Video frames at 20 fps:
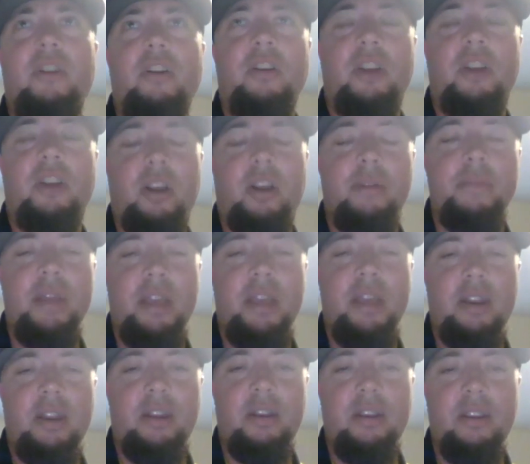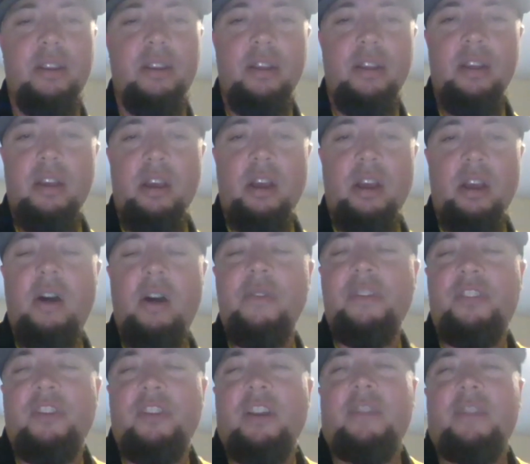are going to come in, and
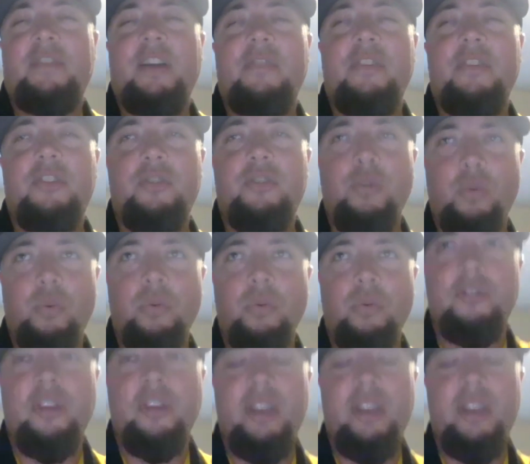obviously you have to have the tools,